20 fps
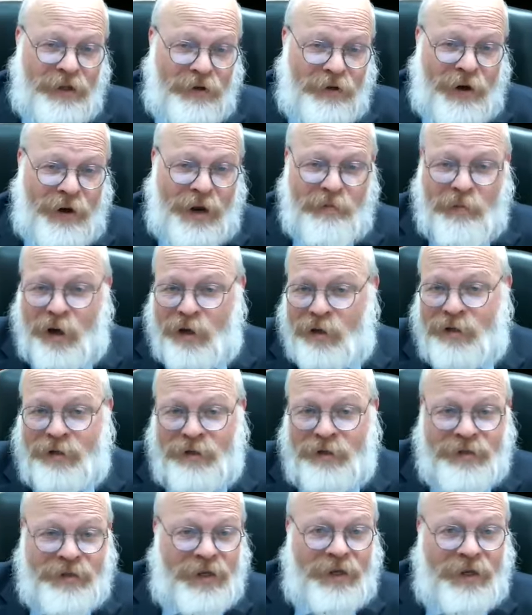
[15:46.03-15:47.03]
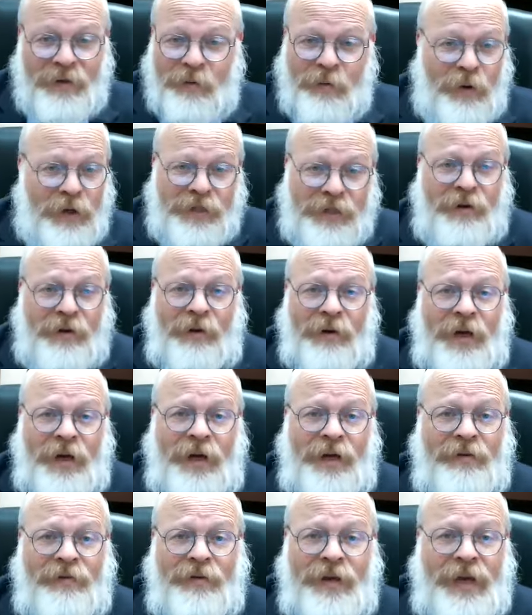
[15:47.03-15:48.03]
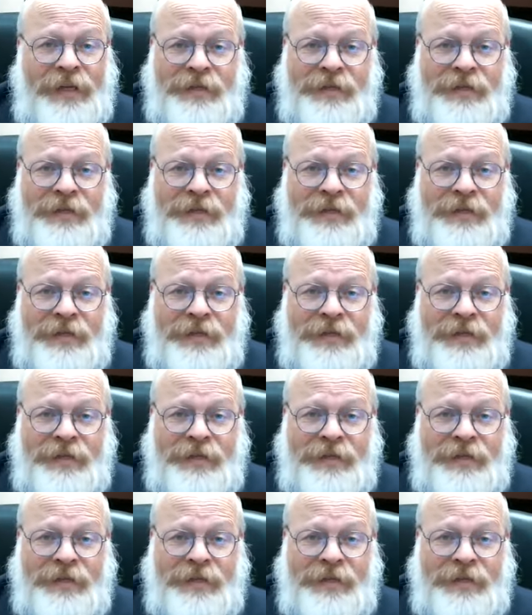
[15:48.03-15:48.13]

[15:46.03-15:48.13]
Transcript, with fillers: the, grandmother and saying, "What's going on over here?